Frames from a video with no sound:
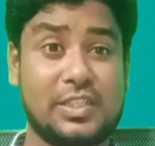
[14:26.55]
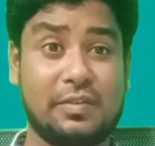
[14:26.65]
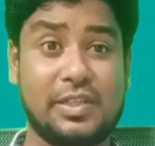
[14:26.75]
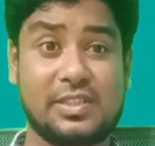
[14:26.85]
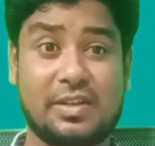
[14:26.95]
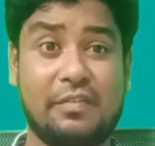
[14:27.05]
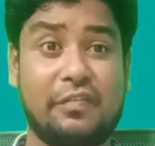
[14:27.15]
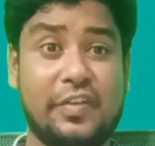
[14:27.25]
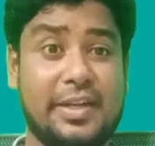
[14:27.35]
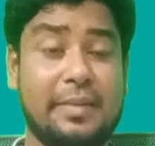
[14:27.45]
whichever is
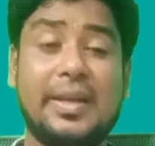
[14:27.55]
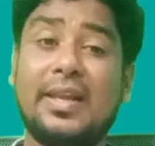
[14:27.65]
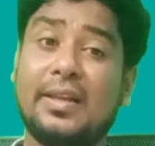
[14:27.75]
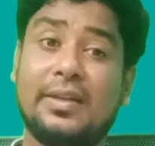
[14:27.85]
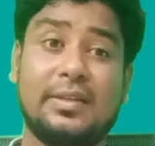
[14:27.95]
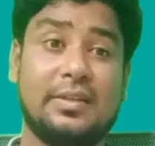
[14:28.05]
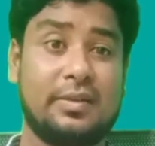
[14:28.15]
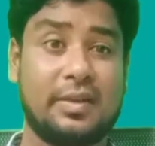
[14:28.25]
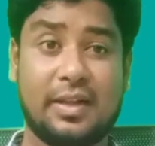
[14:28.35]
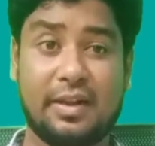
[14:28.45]
comfortable
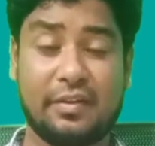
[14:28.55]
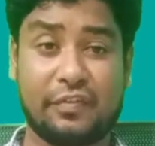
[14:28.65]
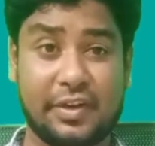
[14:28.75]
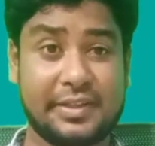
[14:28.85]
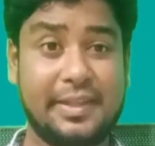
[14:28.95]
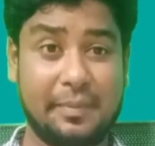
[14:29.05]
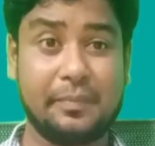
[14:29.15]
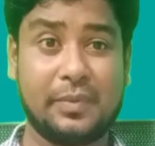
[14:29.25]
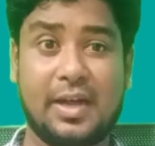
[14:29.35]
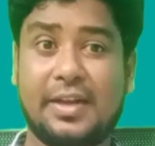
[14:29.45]
for them,